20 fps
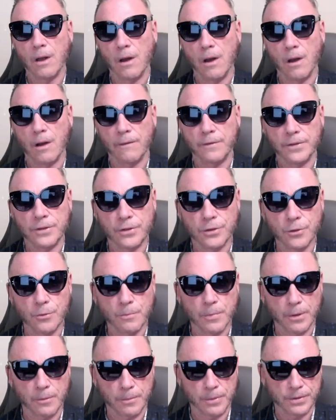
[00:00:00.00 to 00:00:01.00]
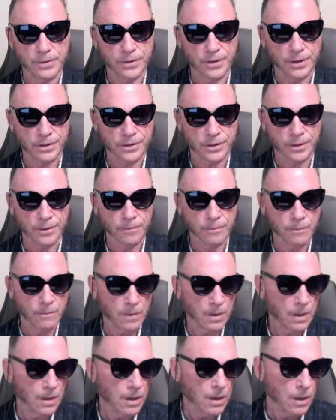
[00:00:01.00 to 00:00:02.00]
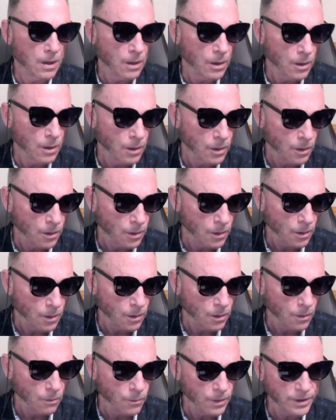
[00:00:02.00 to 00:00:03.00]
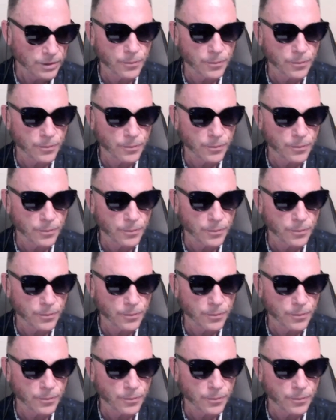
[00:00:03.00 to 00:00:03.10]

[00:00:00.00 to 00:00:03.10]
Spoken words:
of superposition, which